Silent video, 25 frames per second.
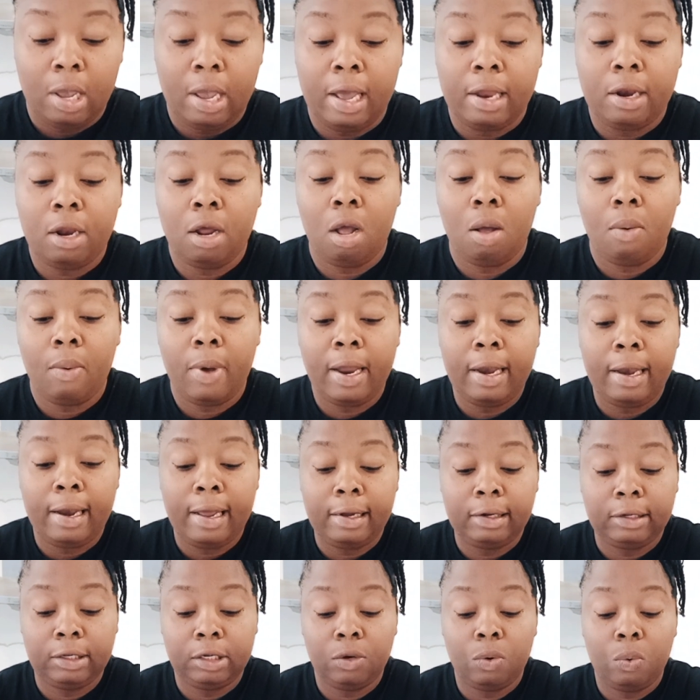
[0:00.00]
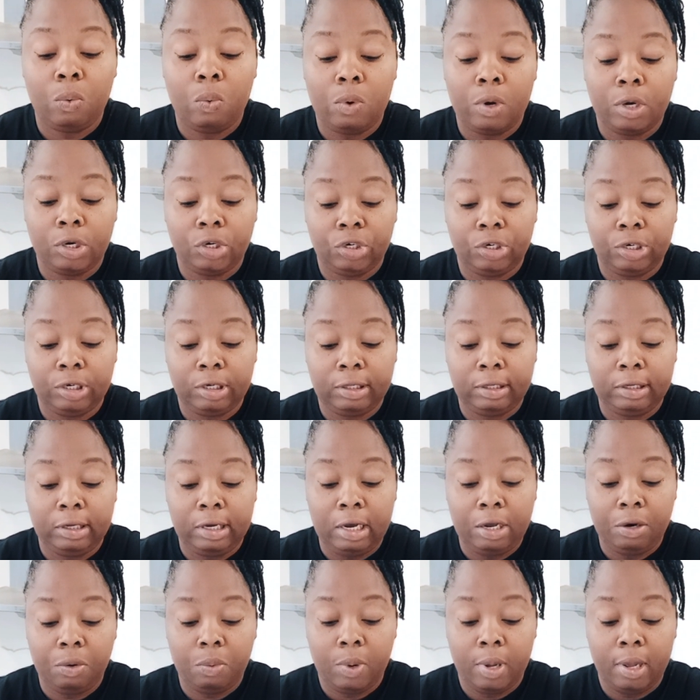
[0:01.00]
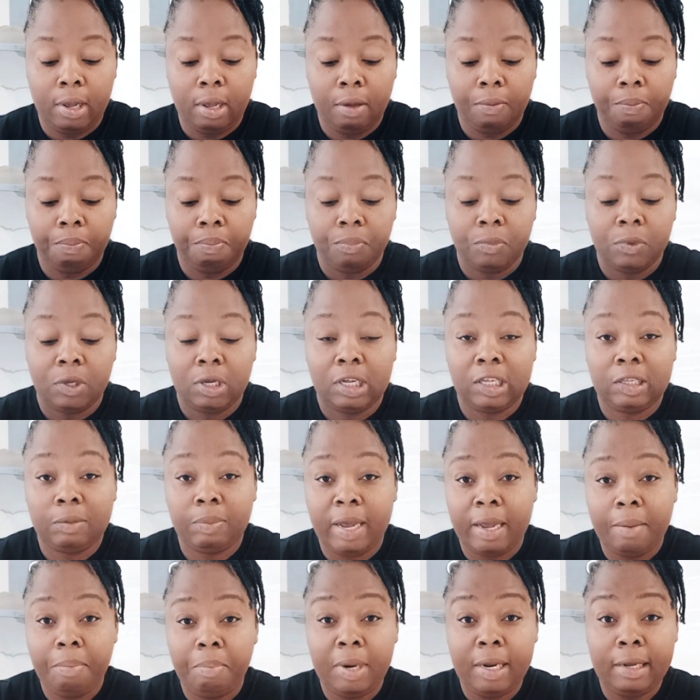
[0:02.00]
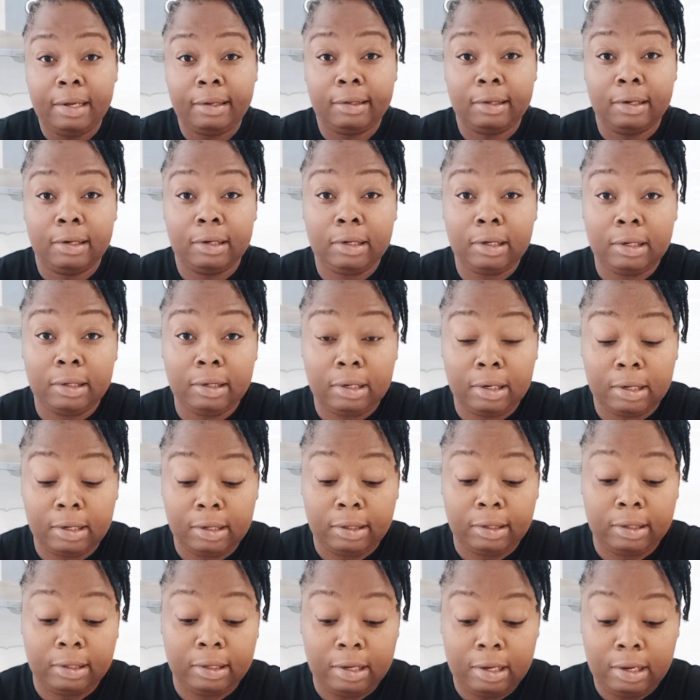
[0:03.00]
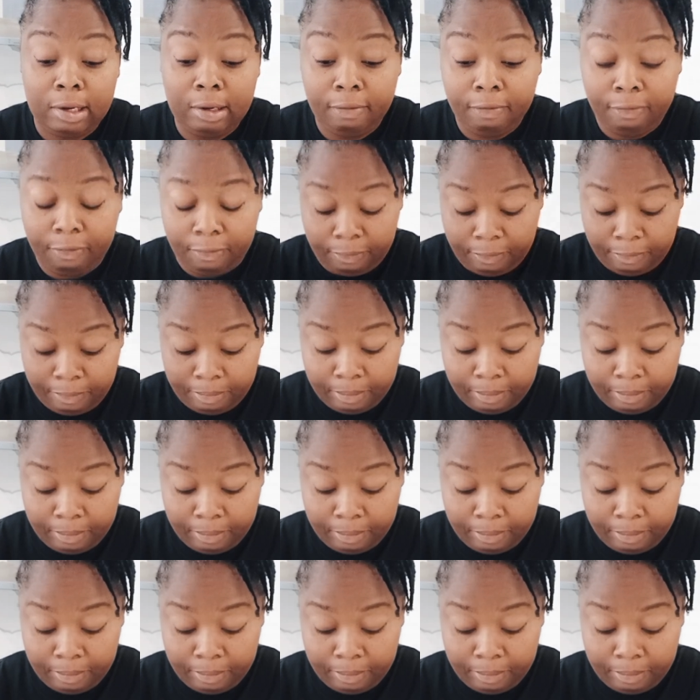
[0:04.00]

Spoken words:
And how I like to wash this quinoa is by placing it into a sieve